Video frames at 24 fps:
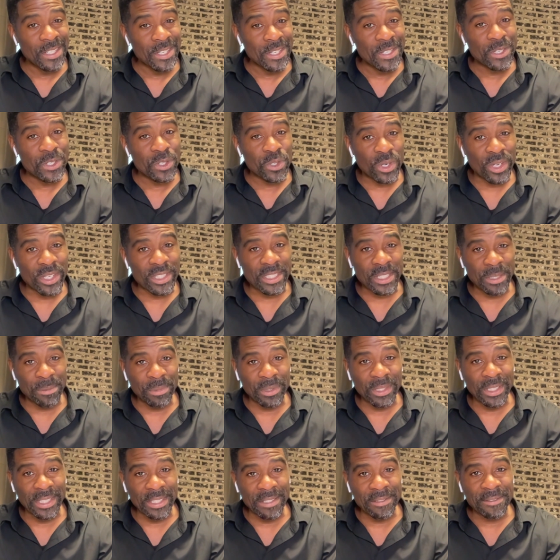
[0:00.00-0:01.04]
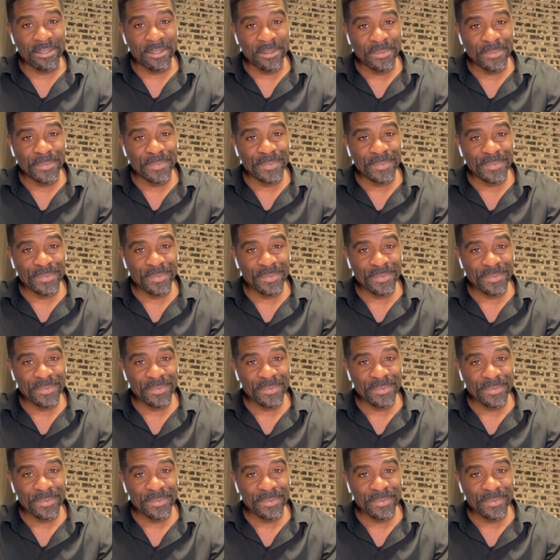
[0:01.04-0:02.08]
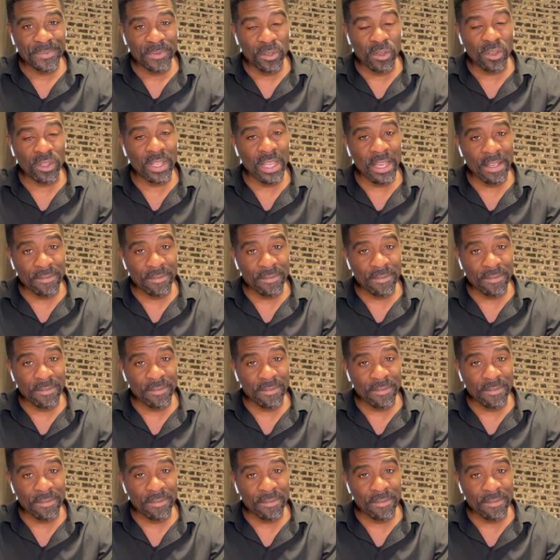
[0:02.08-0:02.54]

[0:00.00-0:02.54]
Trust and believe. Your life